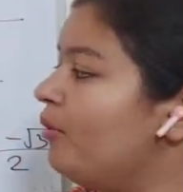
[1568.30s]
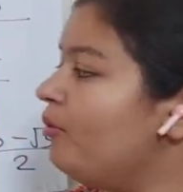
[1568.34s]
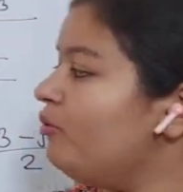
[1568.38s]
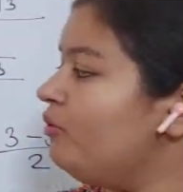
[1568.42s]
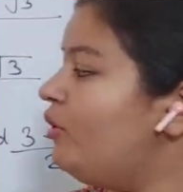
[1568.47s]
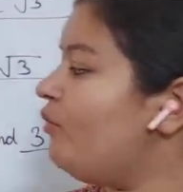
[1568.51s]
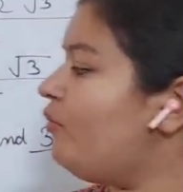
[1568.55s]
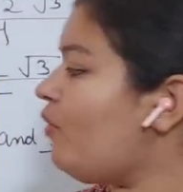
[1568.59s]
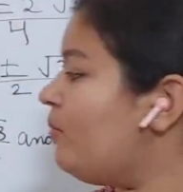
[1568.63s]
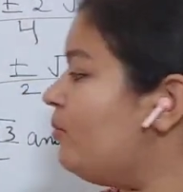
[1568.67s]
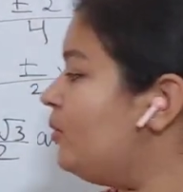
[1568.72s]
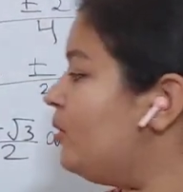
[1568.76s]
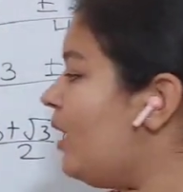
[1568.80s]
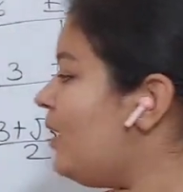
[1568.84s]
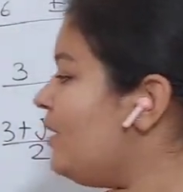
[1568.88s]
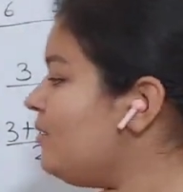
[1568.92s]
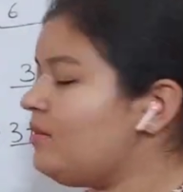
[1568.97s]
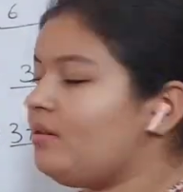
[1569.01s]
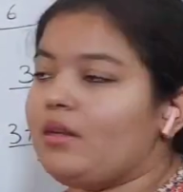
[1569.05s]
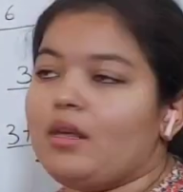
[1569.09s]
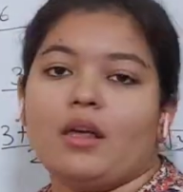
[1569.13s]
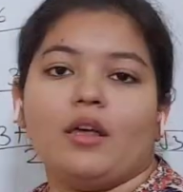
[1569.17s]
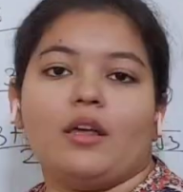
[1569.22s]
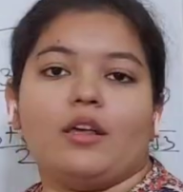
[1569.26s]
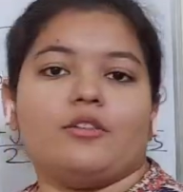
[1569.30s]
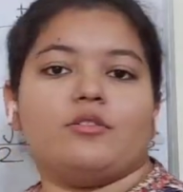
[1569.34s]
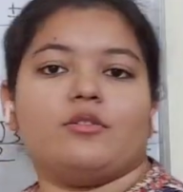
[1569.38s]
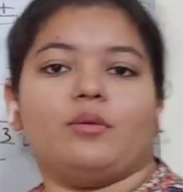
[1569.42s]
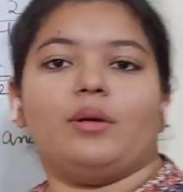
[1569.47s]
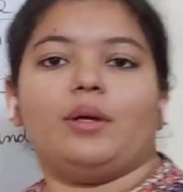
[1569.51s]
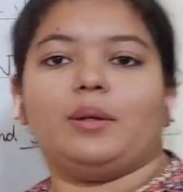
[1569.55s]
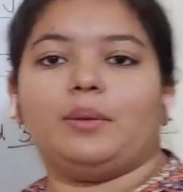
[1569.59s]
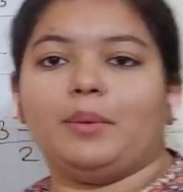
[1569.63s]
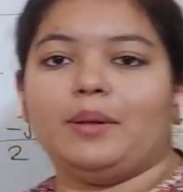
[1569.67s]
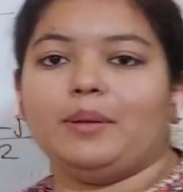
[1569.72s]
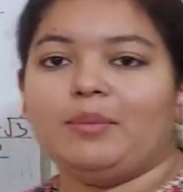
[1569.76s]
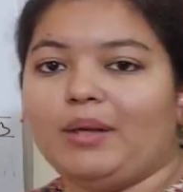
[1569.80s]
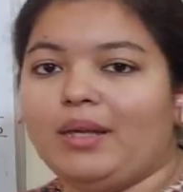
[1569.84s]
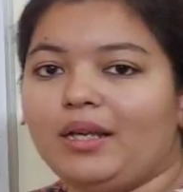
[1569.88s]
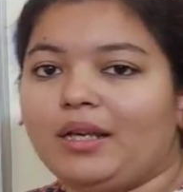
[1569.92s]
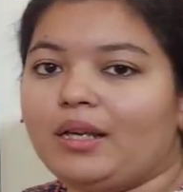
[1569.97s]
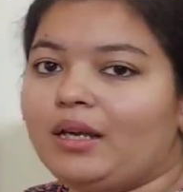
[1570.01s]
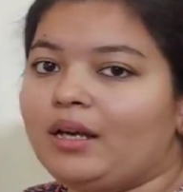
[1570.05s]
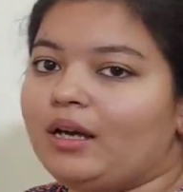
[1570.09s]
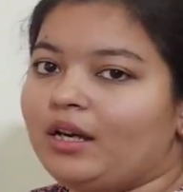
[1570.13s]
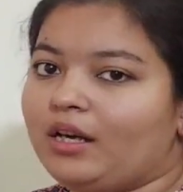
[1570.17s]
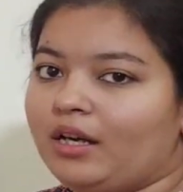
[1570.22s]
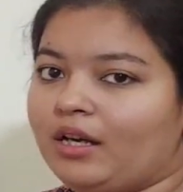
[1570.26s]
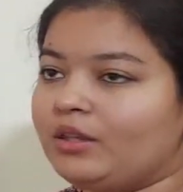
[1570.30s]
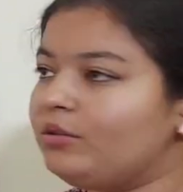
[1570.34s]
the formulas, so it will be good